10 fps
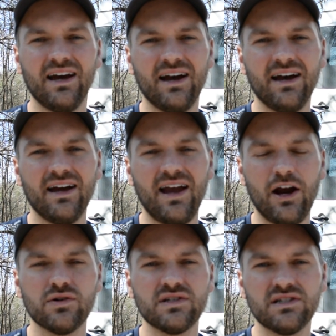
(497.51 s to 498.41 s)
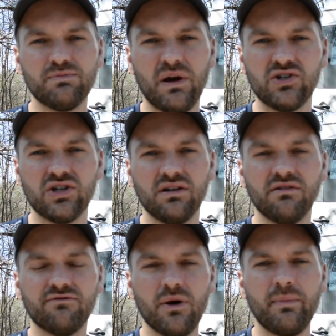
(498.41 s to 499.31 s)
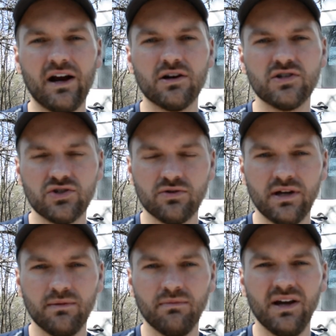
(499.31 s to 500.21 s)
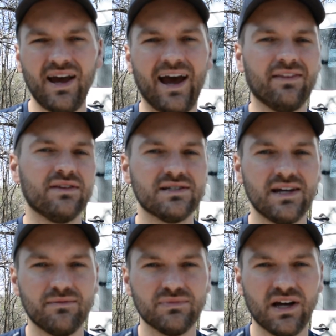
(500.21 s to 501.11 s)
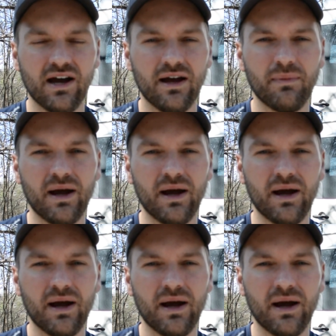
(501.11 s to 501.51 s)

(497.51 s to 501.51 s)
air suspension from Airstream at the same time.